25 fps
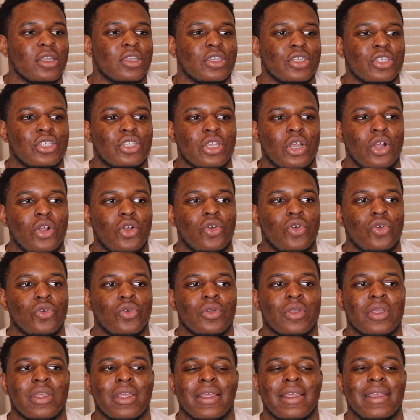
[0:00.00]

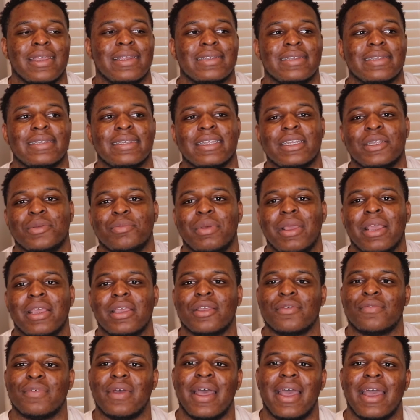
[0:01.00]
So in
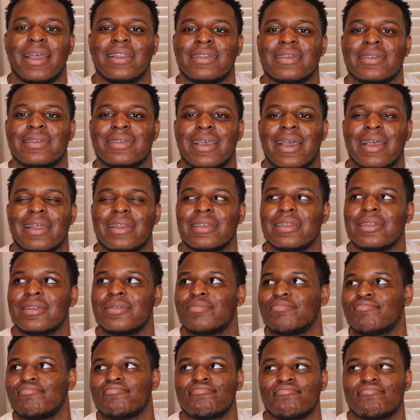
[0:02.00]
Citibank, if I had decided,